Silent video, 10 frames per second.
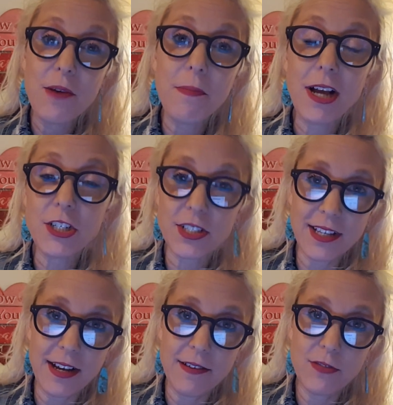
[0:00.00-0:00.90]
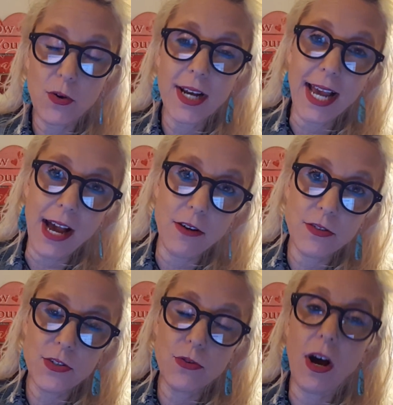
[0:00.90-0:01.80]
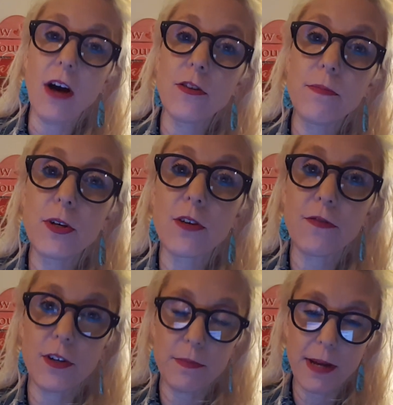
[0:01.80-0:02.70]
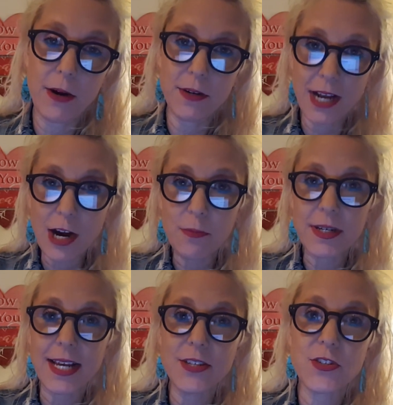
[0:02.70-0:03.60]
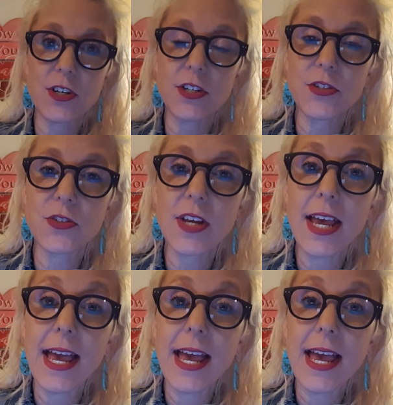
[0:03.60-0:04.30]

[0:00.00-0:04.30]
Much love going out to all the beautiful empowered harmonizers.